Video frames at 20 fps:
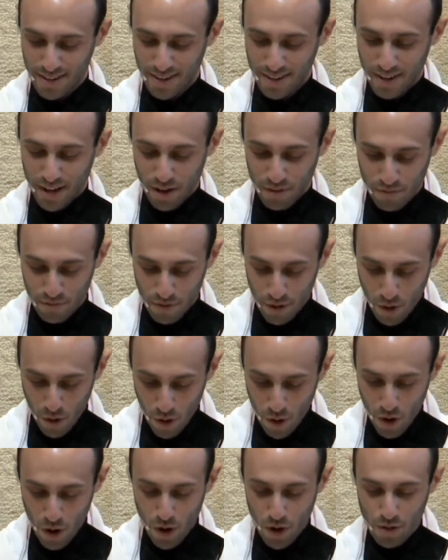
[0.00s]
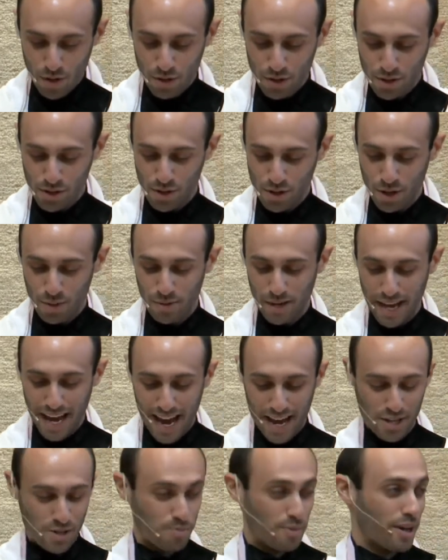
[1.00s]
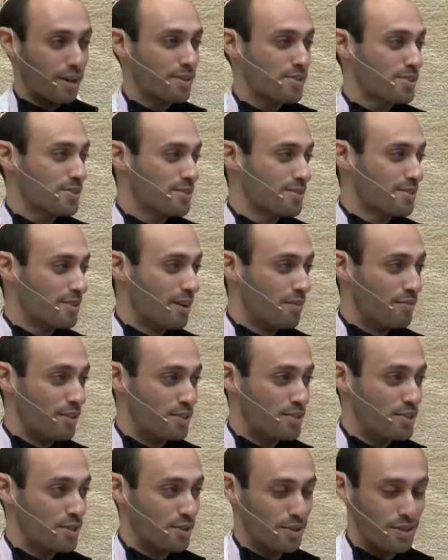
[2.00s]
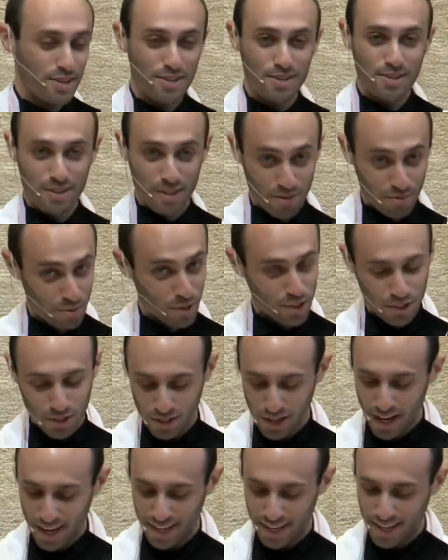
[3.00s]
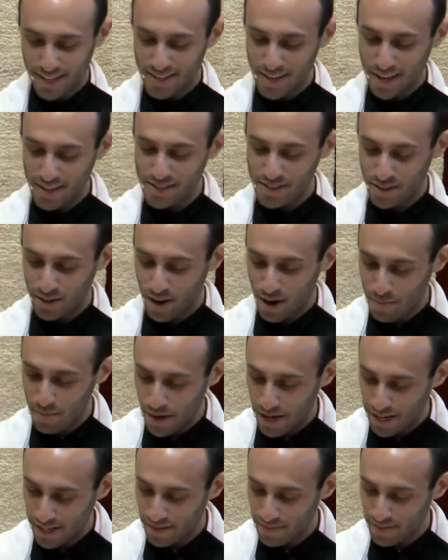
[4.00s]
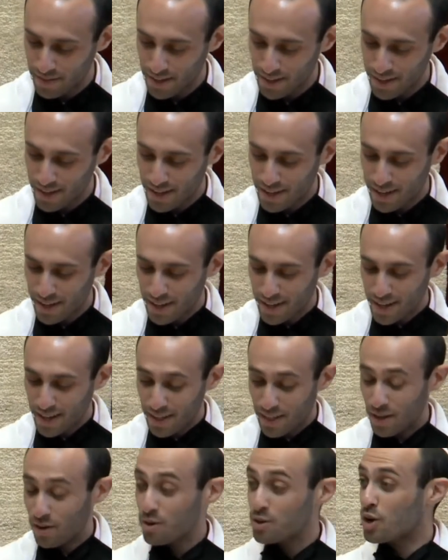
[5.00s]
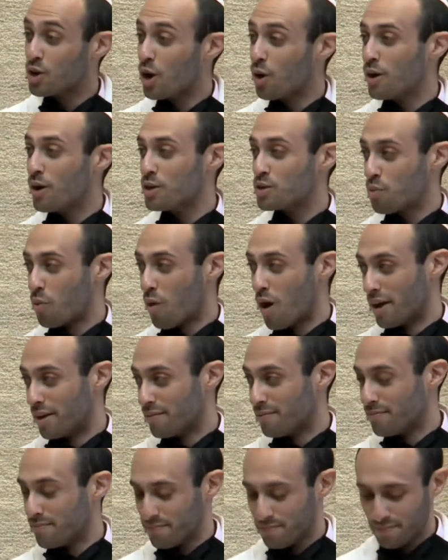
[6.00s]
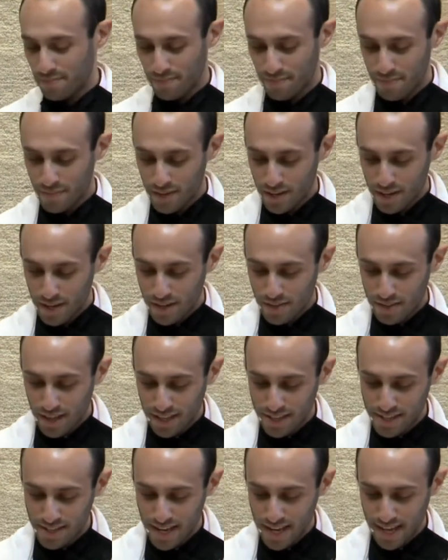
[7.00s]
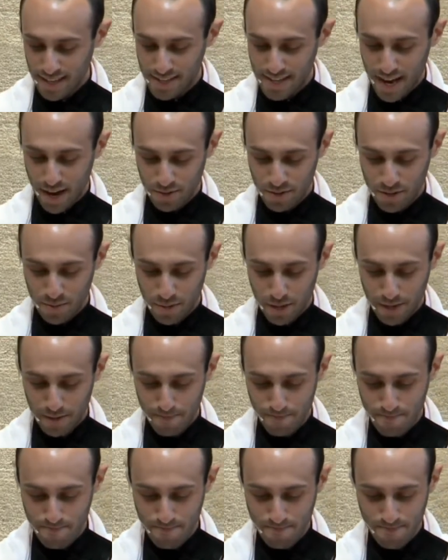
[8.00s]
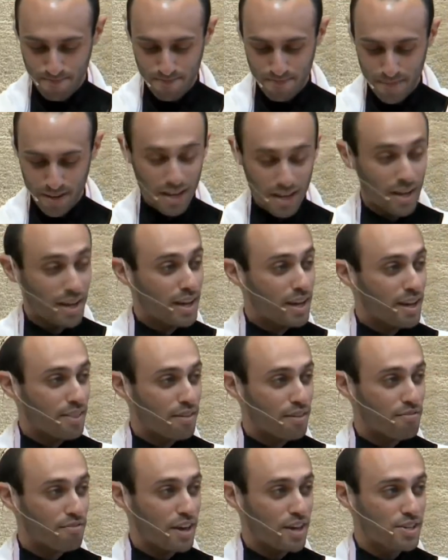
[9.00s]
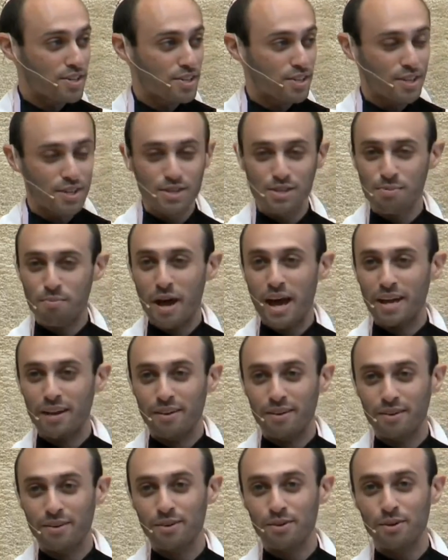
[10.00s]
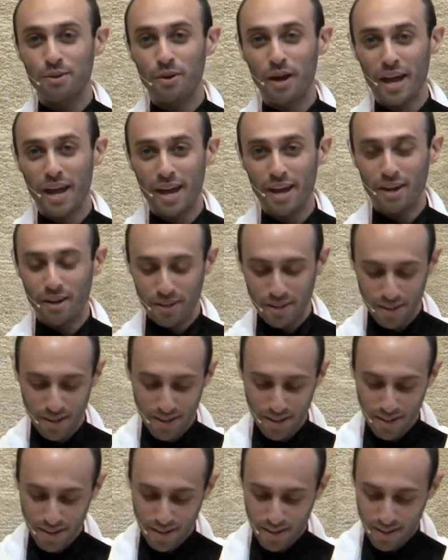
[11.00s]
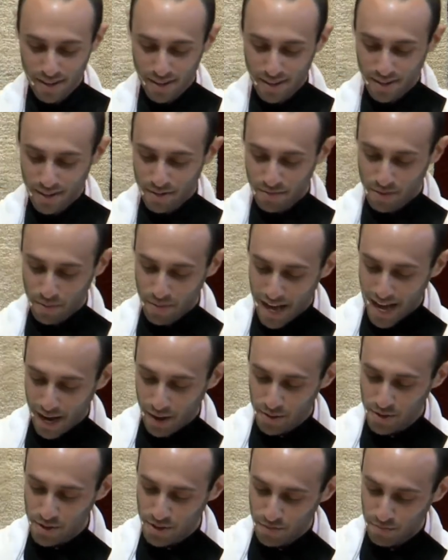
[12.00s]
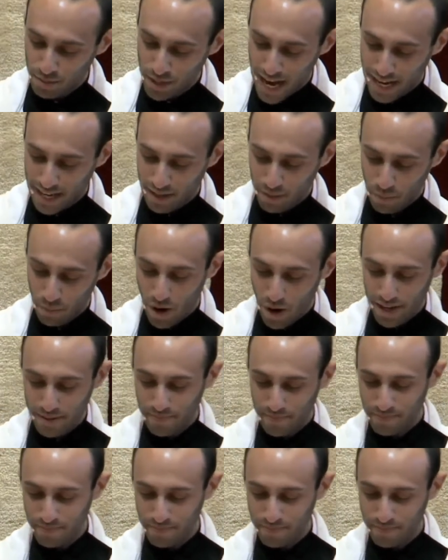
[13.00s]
Of all the disturbing aspects of that series, of which I can attest there are many, there is always one that stands out to me: the faceless men who hail from the house of black and white.